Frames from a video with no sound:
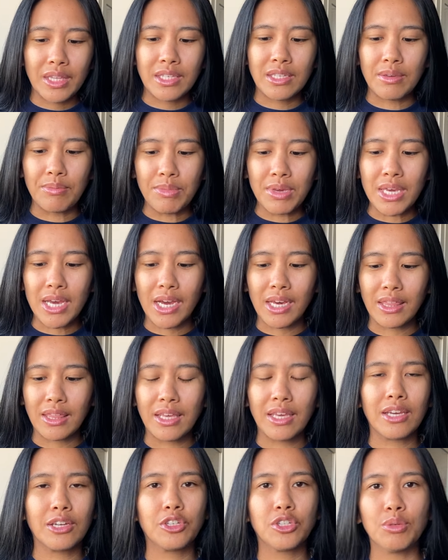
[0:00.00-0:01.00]
to me, I
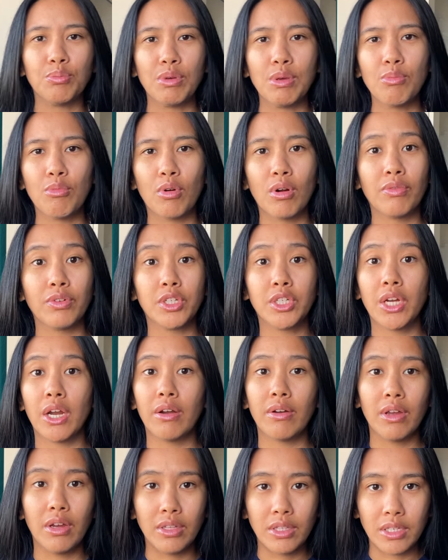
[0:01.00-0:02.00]
think it should be more of a
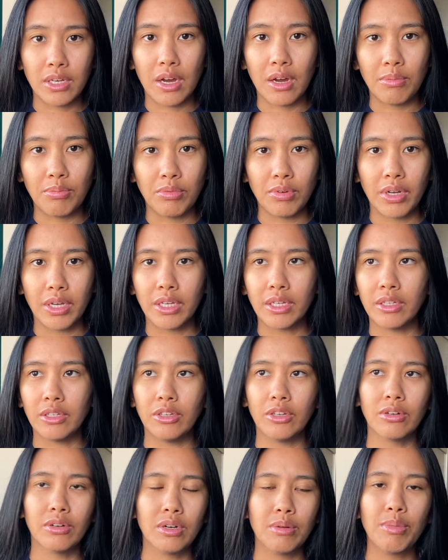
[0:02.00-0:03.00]
cherry on top, right?
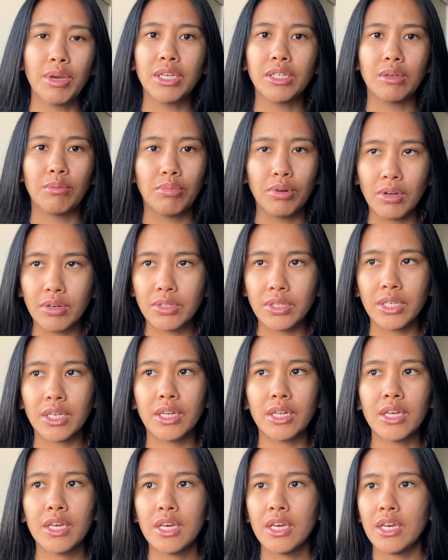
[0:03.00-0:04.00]
You're an amazing
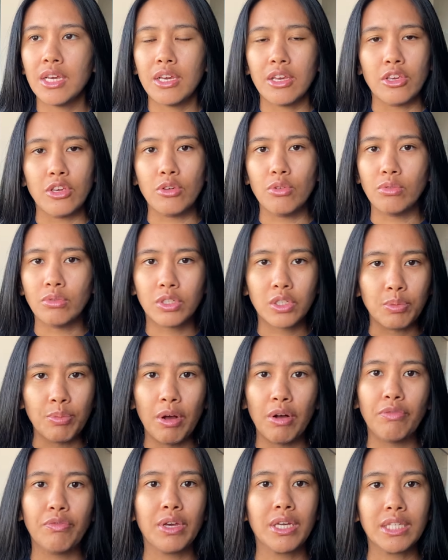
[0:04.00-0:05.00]
person. You
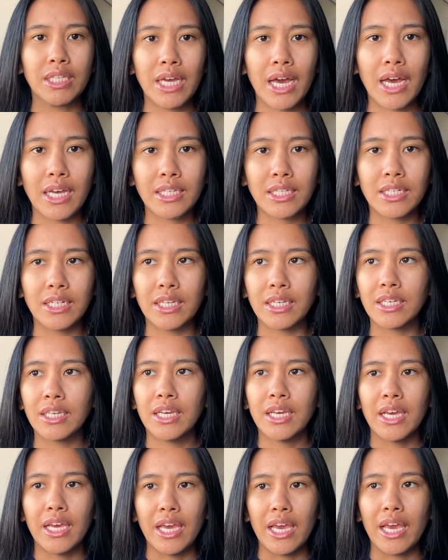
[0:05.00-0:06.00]
smell fantastic.
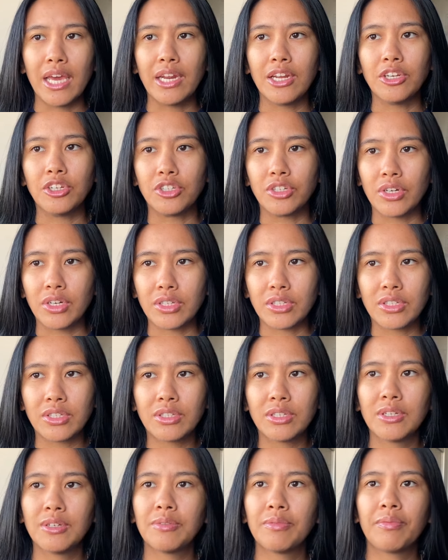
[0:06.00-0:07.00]
And it
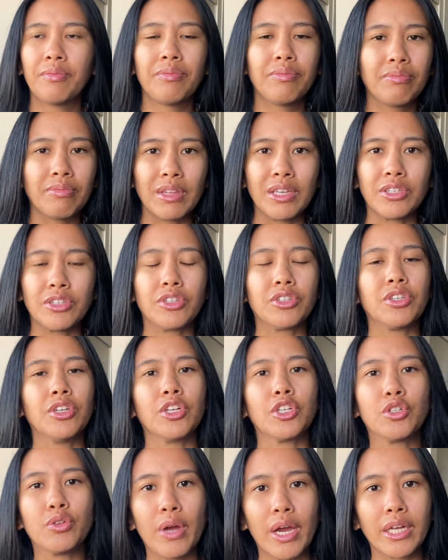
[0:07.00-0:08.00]
just, it's just an
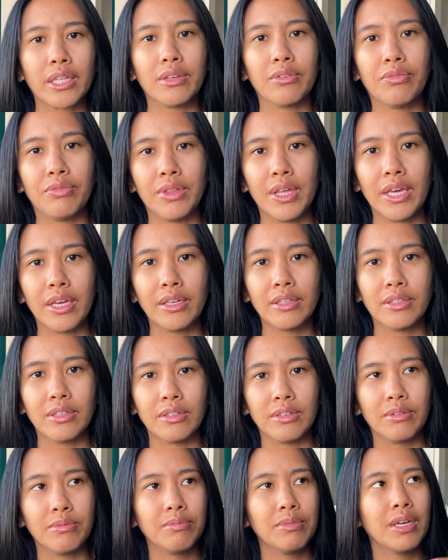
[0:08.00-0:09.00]
attractive thing
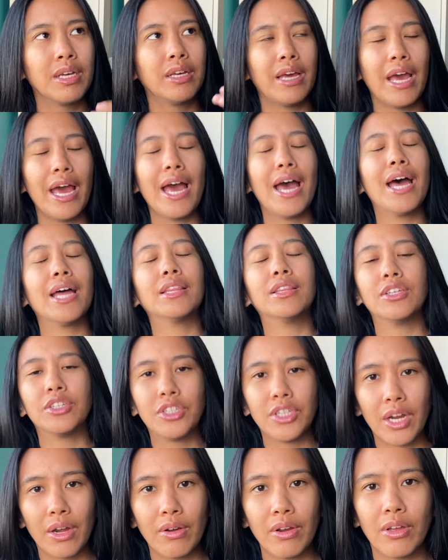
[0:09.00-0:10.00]
to add the
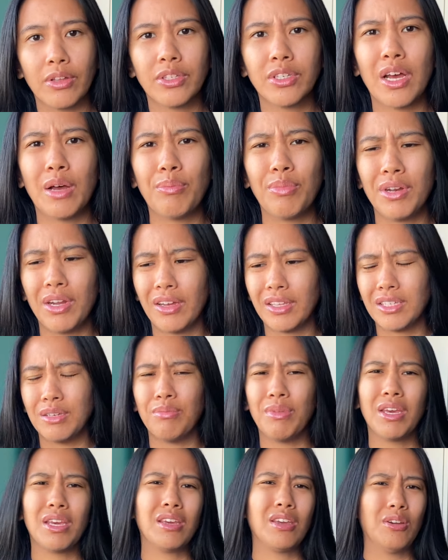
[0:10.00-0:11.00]
cherry on top, but not to
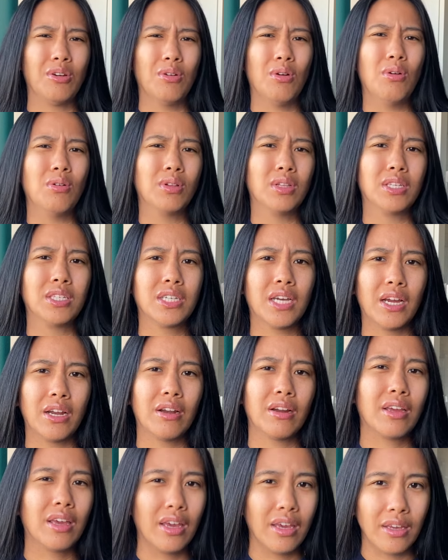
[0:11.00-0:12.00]
make it your whole
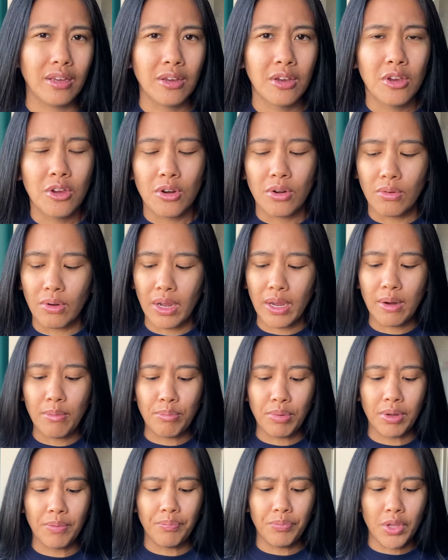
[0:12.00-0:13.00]
entire cake, right?
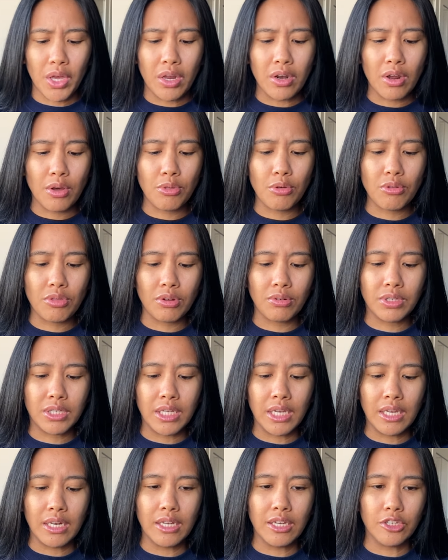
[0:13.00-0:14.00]
But another
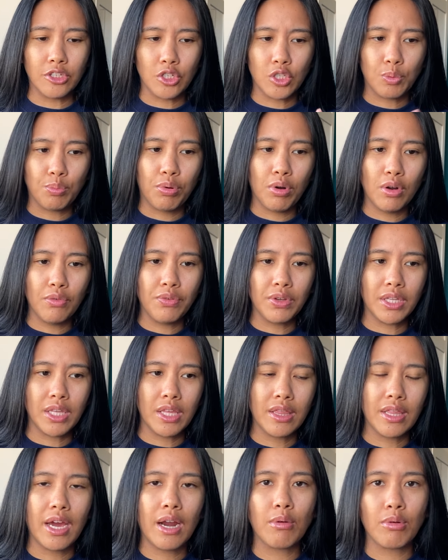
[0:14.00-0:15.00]
13 is just perfect
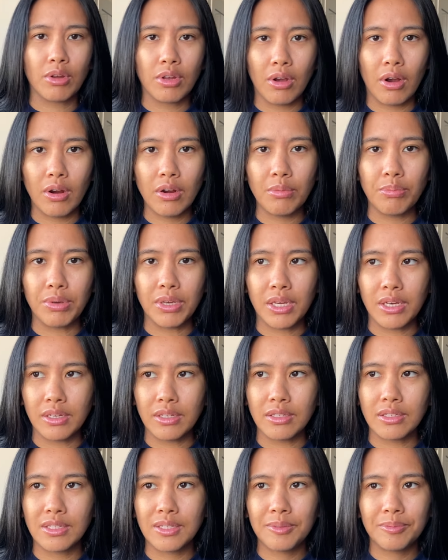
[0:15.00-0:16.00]
in that regard
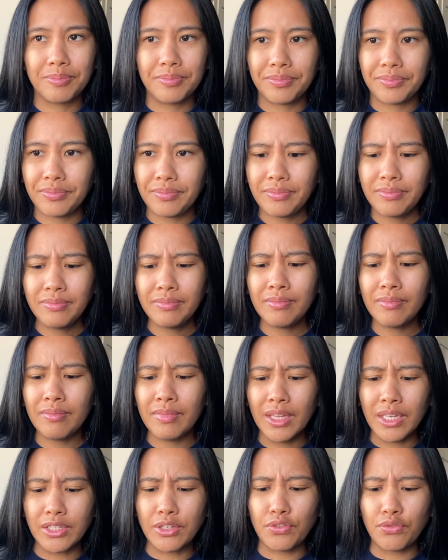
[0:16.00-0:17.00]
because
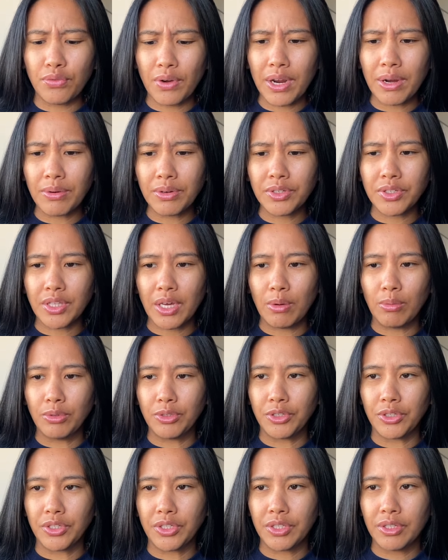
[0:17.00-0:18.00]
it's a fragrance that will
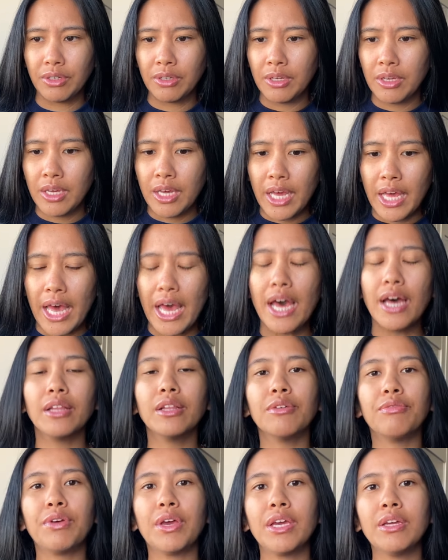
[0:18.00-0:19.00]
just
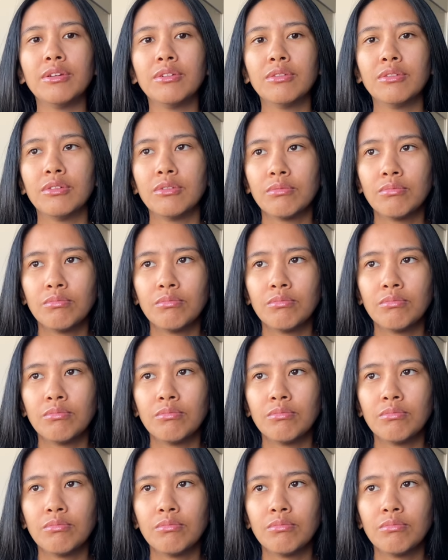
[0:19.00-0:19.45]
elevate